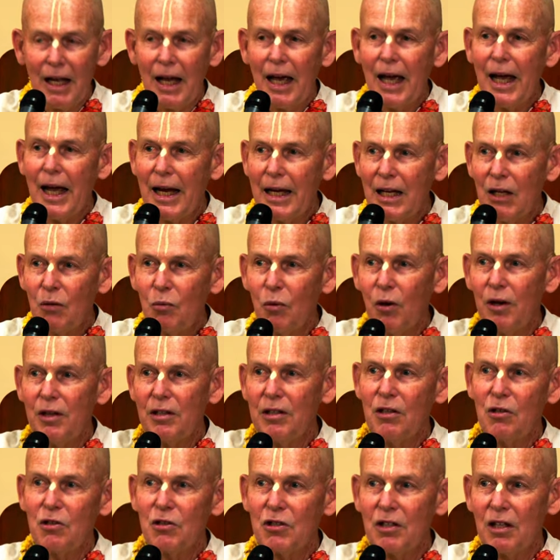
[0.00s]
81
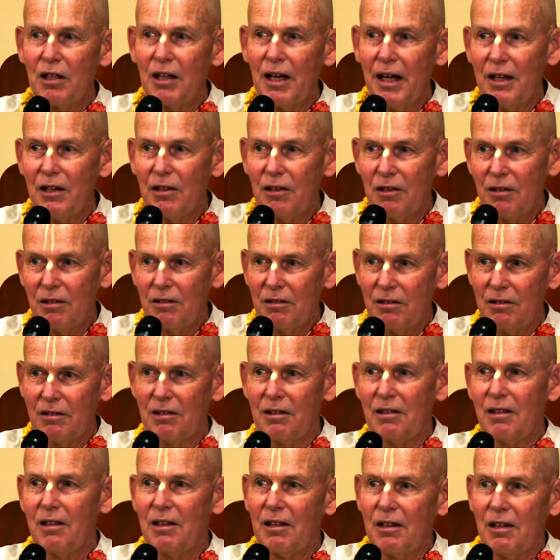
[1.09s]
years later,
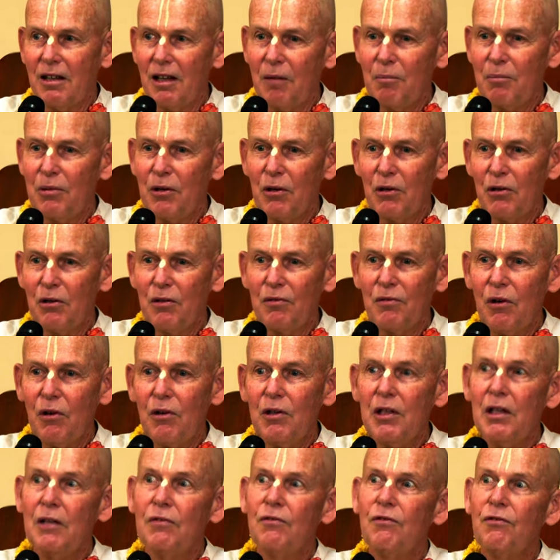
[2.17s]
a pure
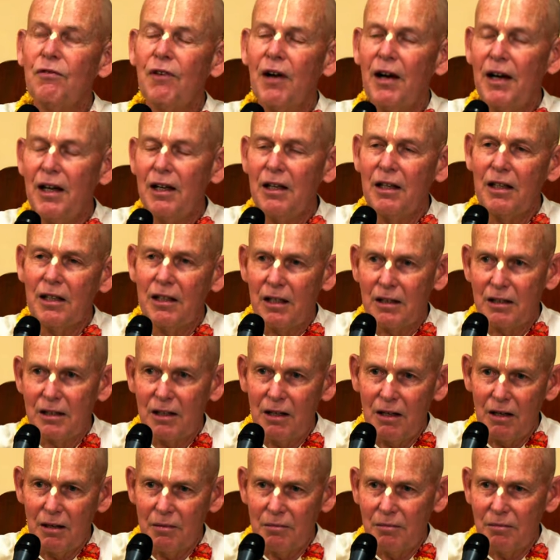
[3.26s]
devotee finally had
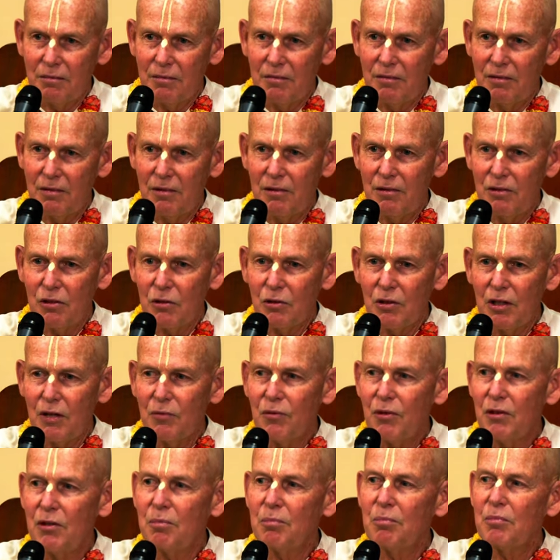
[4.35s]
come to give
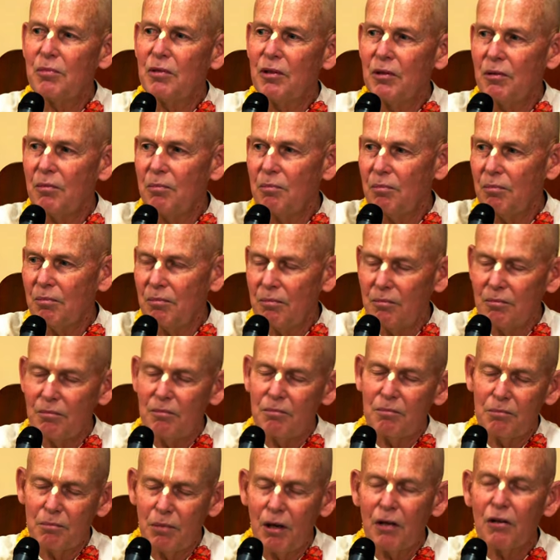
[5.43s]
her the
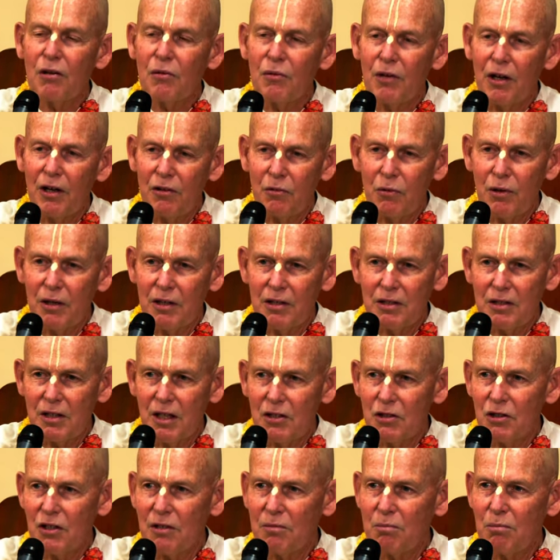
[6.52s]
Bhagavan
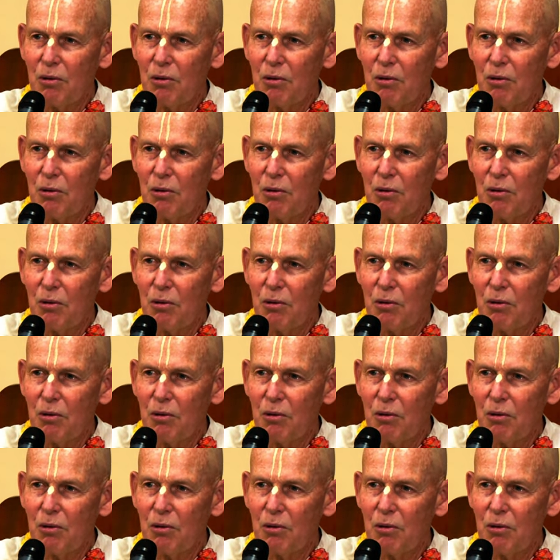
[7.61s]
realization,